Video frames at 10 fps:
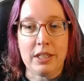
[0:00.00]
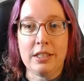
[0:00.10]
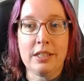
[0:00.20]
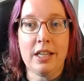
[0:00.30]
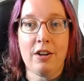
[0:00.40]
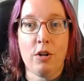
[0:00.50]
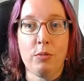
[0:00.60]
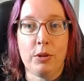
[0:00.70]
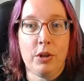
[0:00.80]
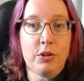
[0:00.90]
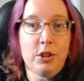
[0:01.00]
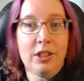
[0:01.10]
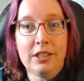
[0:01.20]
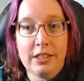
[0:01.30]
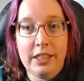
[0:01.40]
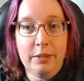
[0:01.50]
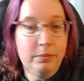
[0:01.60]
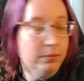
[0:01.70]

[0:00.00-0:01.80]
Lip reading: Let's start off with those. You can see them.